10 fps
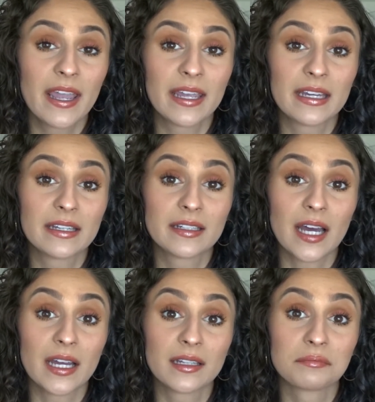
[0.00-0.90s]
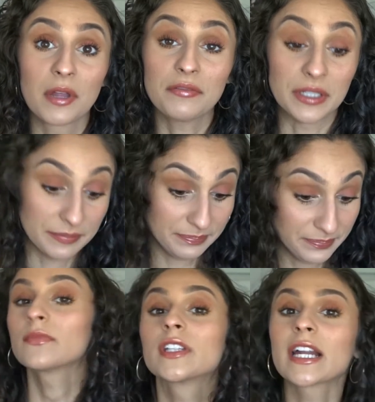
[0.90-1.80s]
and I love it.
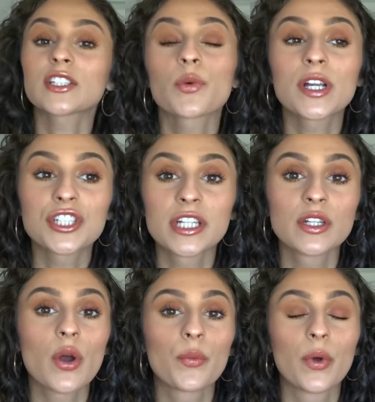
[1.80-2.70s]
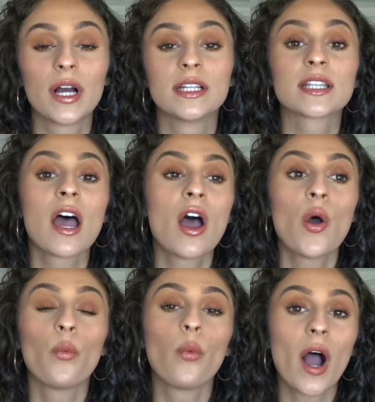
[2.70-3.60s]
The next question was,
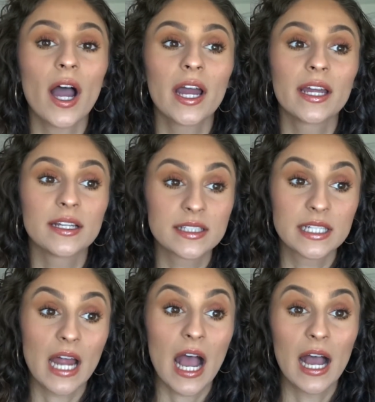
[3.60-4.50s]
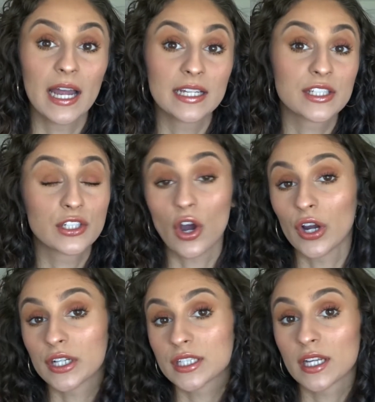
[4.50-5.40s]
why did I
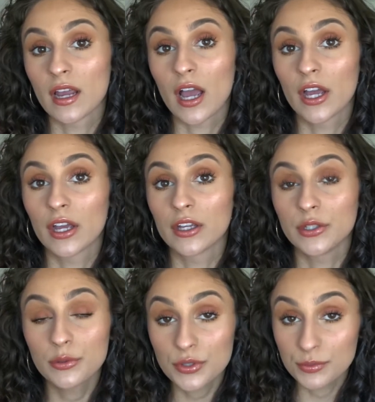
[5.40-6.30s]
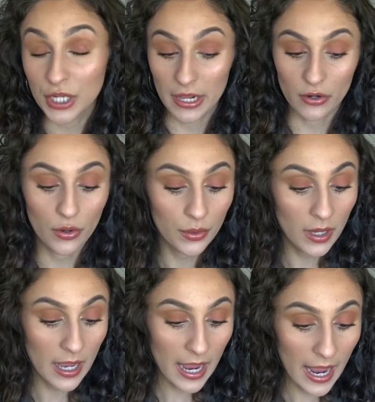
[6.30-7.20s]
start a YouTube channel?
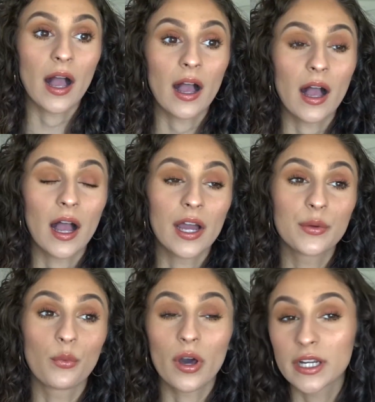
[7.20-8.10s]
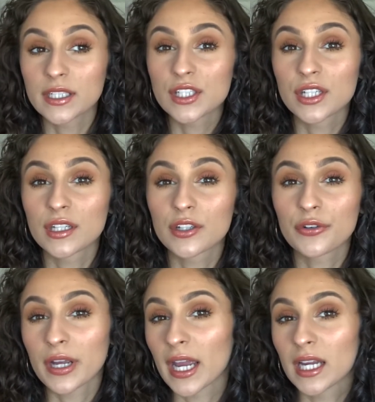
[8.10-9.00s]
I wanted to
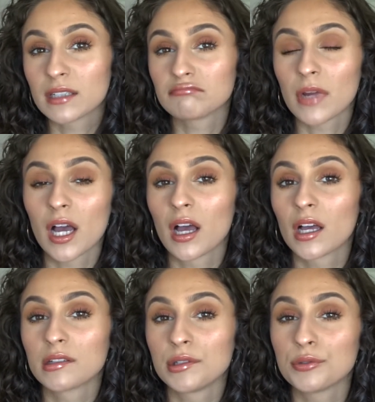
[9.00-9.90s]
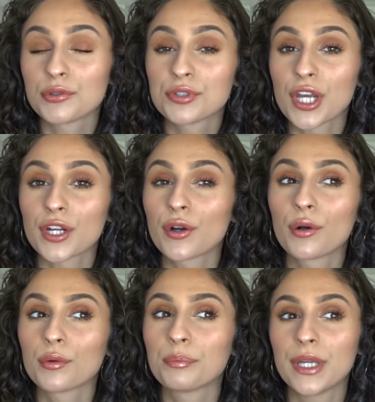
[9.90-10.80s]
create a YouTube
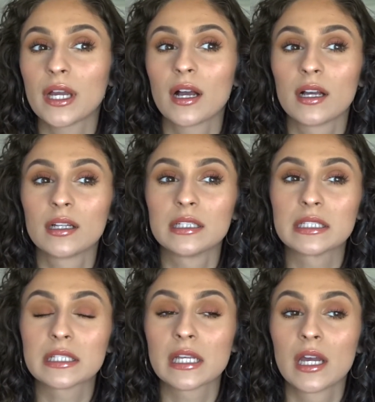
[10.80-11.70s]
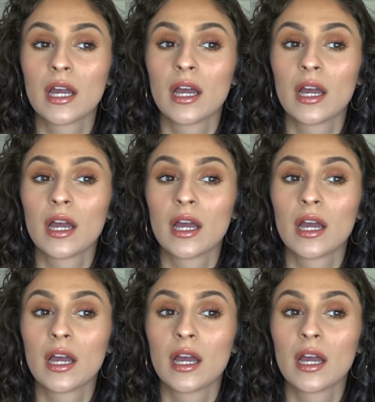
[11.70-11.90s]
channel because